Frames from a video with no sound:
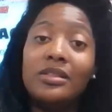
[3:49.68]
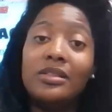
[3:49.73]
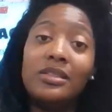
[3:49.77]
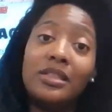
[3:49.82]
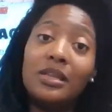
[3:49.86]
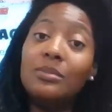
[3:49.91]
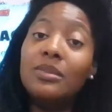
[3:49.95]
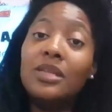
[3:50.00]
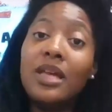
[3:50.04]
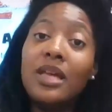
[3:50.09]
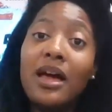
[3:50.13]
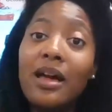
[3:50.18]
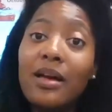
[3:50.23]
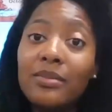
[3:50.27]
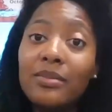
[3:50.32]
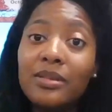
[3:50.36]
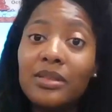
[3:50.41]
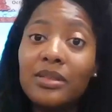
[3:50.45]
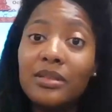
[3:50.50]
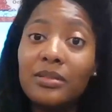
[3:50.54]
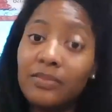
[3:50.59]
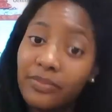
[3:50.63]

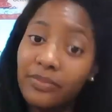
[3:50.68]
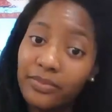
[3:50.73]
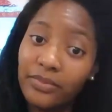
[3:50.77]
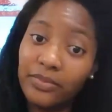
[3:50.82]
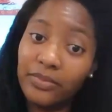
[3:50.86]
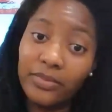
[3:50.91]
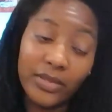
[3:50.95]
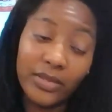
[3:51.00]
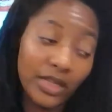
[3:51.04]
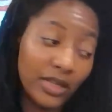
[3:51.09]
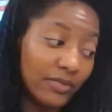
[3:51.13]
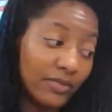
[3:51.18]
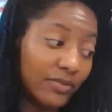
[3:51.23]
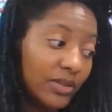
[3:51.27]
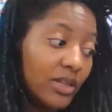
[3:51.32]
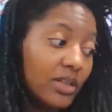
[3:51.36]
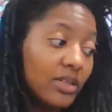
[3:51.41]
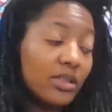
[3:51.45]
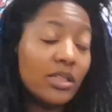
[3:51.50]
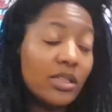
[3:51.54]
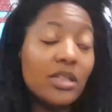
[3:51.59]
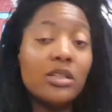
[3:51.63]
Sometimes even
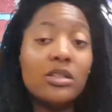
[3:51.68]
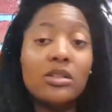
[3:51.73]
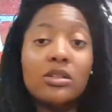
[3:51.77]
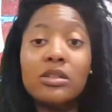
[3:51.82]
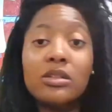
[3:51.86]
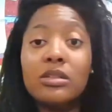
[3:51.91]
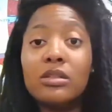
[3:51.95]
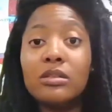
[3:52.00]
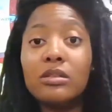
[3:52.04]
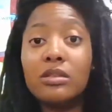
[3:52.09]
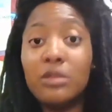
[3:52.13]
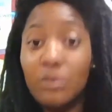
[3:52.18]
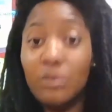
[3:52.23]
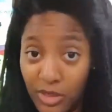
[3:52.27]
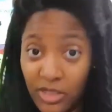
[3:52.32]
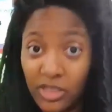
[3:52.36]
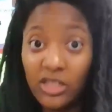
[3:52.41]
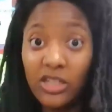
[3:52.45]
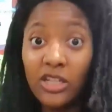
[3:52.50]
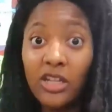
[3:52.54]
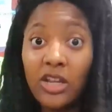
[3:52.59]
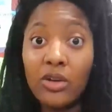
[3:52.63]
us teachers, you
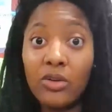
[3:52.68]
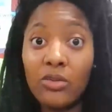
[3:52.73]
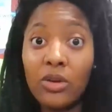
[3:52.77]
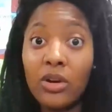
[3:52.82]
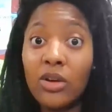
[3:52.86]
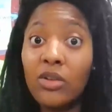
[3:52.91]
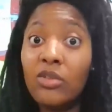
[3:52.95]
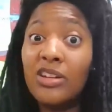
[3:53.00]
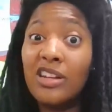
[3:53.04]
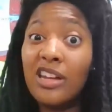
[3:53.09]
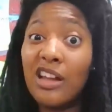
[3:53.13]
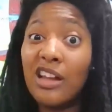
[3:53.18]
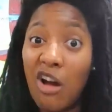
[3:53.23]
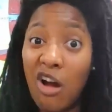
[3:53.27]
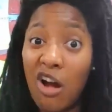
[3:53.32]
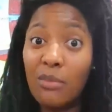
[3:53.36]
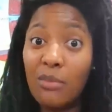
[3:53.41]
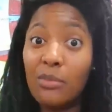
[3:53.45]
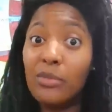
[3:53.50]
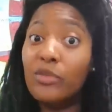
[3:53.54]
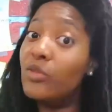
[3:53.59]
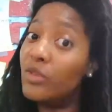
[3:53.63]
put your deodorant on in the
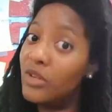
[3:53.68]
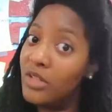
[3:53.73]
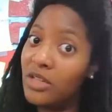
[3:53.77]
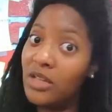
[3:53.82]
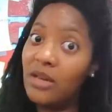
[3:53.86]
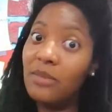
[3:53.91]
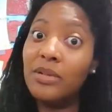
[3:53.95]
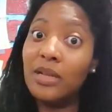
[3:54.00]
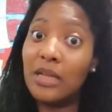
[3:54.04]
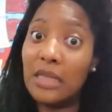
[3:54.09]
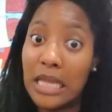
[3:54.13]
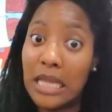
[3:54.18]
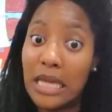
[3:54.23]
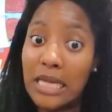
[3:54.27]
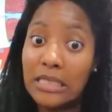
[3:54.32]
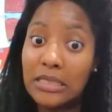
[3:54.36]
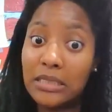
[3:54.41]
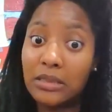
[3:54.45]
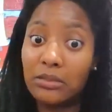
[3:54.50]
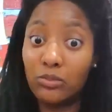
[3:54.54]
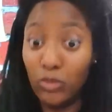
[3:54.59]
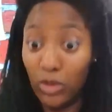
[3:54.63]
car before you come to
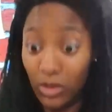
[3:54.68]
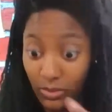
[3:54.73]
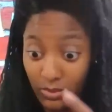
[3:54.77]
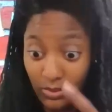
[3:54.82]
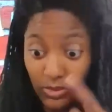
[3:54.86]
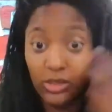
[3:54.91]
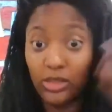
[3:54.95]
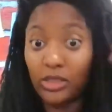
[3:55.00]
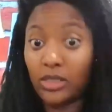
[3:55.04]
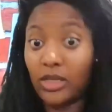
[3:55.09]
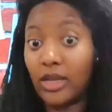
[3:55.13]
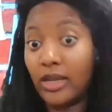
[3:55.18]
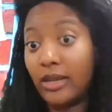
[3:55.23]
class. I'm just